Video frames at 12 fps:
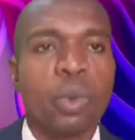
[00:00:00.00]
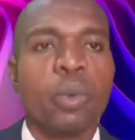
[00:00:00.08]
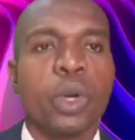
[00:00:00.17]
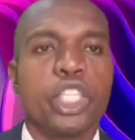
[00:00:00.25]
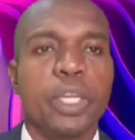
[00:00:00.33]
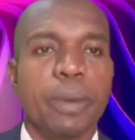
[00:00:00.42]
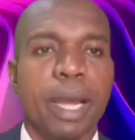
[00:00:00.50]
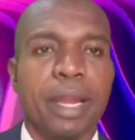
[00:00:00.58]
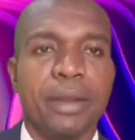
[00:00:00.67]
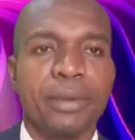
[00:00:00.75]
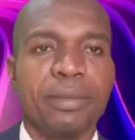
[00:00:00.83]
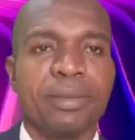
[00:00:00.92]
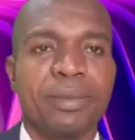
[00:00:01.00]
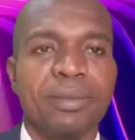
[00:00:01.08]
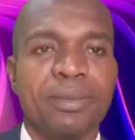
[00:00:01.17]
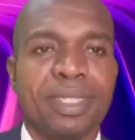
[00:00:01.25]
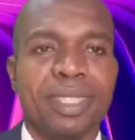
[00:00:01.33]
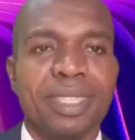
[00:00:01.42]
we worship either.
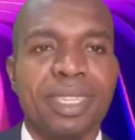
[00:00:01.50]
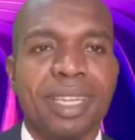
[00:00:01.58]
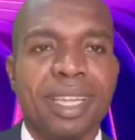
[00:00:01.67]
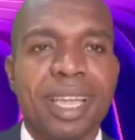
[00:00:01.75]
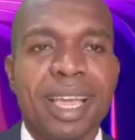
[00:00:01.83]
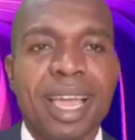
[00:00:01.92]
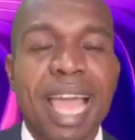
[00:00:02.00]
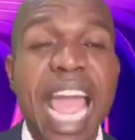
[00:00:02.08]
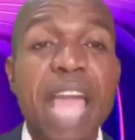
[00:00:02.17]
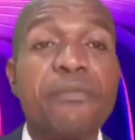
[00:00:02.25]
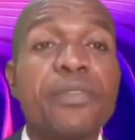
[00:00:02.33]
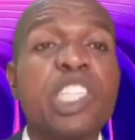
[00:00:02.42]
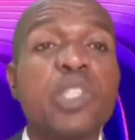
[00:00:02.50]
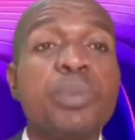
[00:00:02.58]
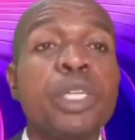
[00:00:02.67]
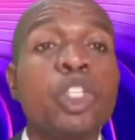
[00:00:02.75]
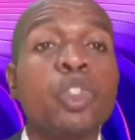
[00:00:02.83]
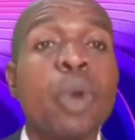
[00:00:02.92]
Every
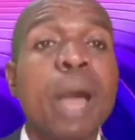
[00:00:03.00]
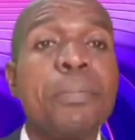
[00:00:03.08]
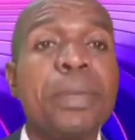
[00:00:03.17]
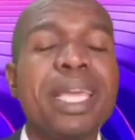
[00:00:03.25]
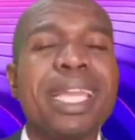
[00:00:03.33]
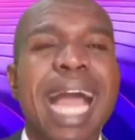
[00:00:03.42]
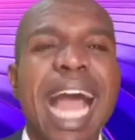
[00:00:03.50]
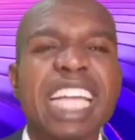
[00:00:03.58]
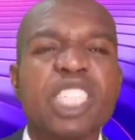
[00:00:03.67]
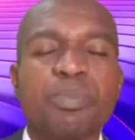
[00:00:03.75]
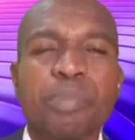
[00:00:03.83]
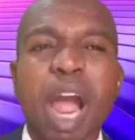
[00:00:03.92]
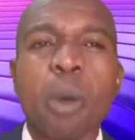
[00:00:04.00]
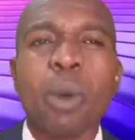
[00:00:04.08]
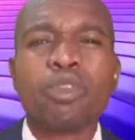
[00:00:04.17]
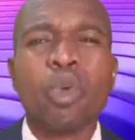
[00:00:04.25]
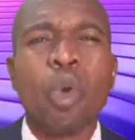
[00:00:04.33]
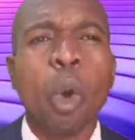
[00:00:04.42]
spiritual being has
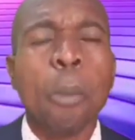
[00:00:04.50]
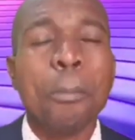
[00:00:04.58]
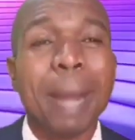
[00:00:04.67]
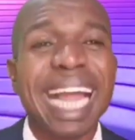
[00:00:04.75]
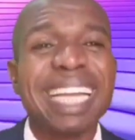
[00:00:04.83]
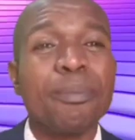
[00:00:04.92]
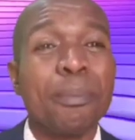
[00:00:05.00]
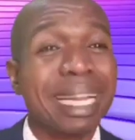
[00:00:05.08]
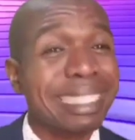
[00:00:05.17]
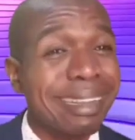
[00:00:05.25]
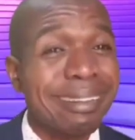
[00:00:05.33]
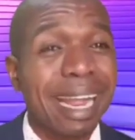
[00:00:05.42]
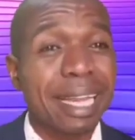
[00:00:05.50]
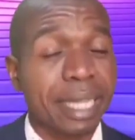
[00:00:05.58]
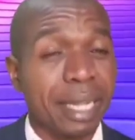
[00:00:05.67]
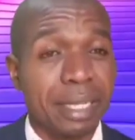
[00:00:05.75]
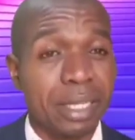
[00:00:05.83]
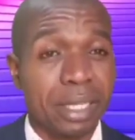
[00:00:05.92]
power to command material
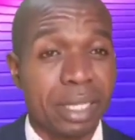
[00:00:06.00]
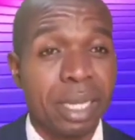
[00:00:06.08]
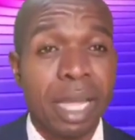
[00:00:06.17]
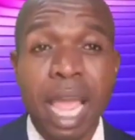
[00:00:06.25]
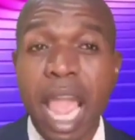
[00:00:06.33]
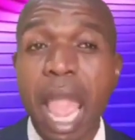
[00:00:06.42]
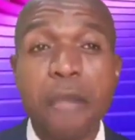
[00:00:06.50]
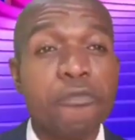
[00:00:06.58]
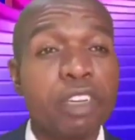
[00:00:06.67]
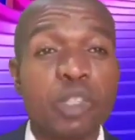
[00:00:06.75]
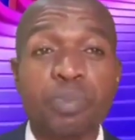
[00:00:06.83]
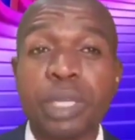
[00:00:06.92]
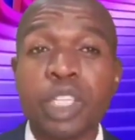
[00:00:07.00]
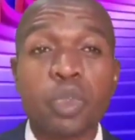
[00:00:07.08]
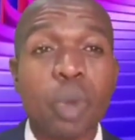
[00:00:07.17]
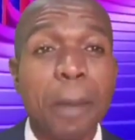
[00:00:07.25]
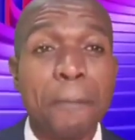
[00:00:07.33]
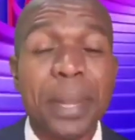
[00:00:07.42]
things. Every
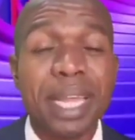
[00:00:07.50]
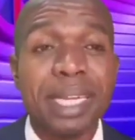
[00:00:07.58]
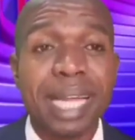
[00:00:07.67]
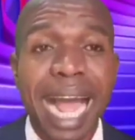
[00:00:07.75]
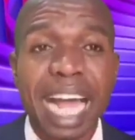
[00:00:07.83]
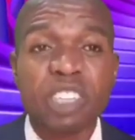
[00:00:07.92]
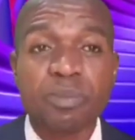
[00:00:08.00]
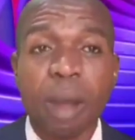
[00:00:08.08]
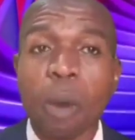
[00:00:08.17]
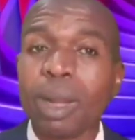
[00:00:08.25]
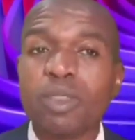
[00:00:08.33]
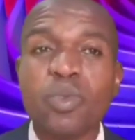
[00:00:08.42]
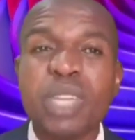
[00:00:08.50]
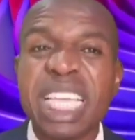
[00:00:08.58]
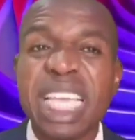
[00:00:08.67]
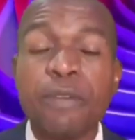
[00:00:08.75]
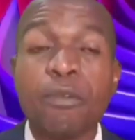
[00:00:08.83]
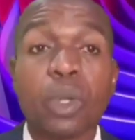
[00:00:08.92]
spiritual being has power to
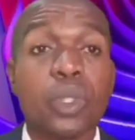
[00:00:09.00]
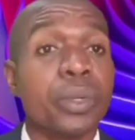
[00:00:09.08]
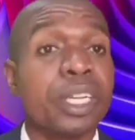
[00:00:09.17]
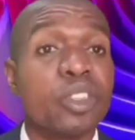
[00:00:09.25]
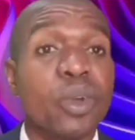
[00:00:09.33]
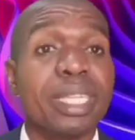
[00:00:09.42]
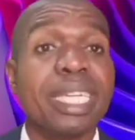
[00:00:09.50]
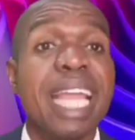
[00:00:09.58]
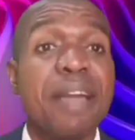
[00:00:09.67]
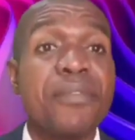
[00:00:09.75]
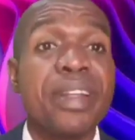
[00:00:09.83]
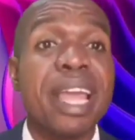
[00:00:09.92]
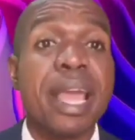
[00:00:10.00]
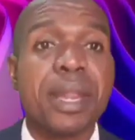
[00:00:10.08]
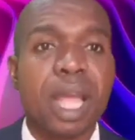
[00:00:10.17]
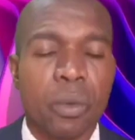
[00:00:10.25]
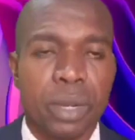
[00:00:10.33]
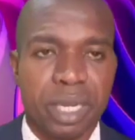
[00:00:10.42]
give us result in every
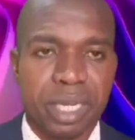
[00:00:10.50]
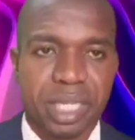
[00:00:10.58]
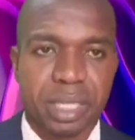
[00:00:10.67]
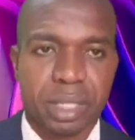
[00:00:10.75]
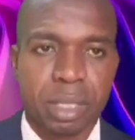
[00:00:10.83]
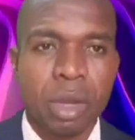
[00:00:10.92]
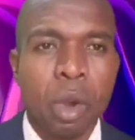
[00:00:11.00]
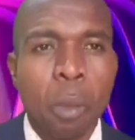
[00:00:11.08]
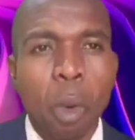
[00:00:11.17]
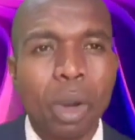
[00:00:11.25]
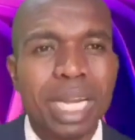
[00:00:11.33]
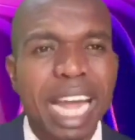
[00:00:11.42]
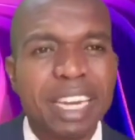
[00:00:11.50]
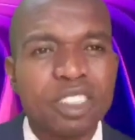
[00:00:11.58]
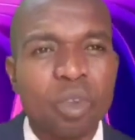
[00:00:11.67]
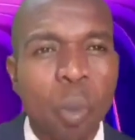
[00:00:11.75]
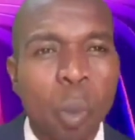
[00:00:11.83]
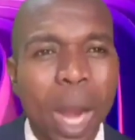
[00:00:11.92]
area we need it. But there
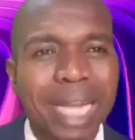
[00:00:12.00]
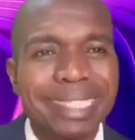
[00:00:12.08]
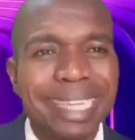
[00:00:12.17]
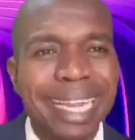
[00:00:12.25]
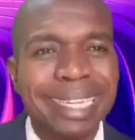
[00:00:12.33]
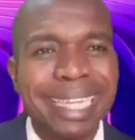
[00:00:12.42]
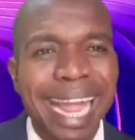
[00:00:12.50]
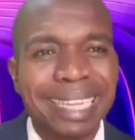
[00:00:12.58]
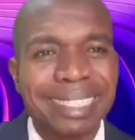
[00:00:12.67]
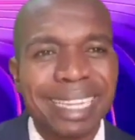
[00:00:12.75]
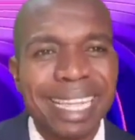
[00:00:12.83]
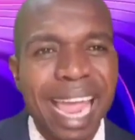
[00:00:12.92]
is one thing that